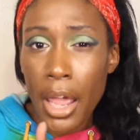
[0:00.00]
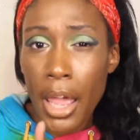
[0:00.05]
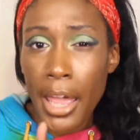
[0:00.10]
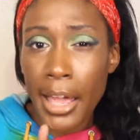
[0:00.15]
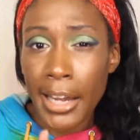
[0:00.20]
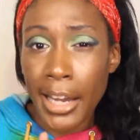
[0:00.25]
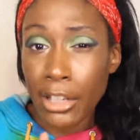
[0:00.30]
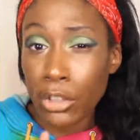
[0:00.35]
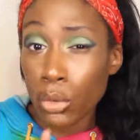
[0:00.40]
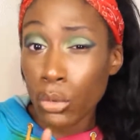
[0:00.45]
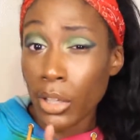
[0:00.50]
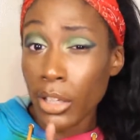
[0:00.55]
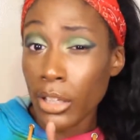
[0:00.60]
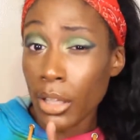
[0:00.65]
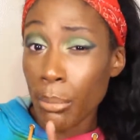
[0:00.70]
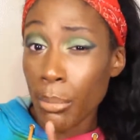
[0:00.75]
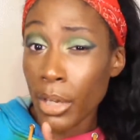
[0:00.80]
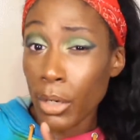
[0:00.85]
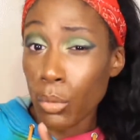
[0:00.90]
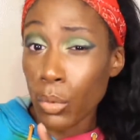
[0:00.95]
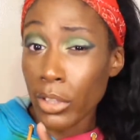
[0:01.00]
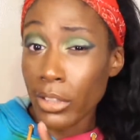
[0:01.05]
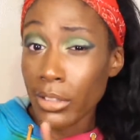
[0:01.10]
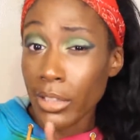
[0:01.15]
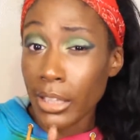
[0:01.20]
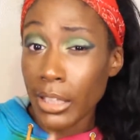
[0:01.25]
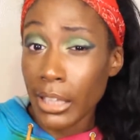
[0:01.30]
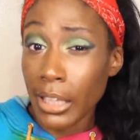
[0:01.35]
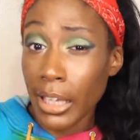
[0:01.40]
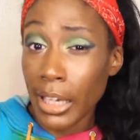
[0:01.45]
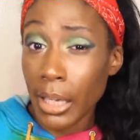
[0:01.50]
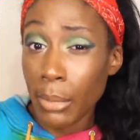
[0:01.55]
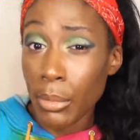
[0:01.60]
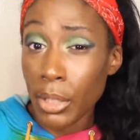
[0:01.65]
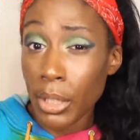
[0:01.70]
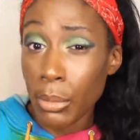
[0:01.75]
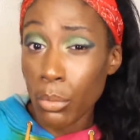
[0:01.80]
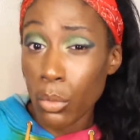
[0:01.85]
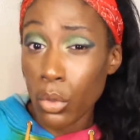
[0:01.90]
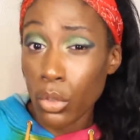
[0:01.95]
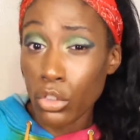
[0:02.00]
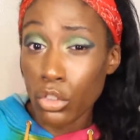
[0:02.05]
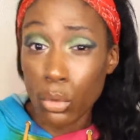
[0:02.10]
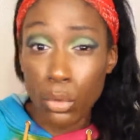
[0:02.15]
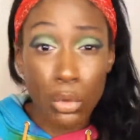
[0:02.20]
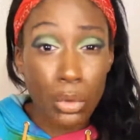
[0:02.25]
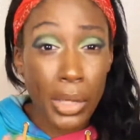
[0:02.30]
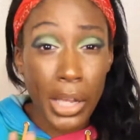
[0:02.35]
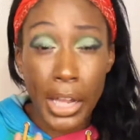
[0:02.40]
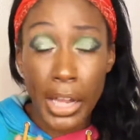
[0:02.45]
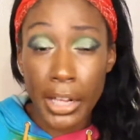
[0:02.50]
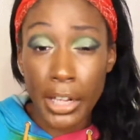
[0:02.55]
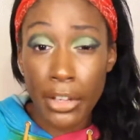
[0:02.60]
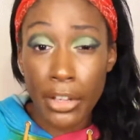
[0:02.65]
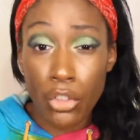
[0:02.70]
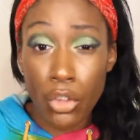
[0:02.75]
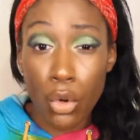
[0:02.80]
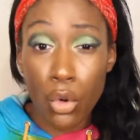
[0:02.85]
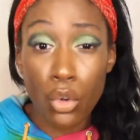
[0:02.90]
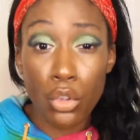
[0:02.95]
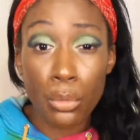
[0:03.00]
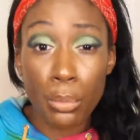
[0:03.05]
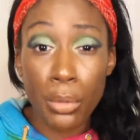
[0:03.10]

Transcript: And I don't think they make Rustic Glam anymore, so you can't get those.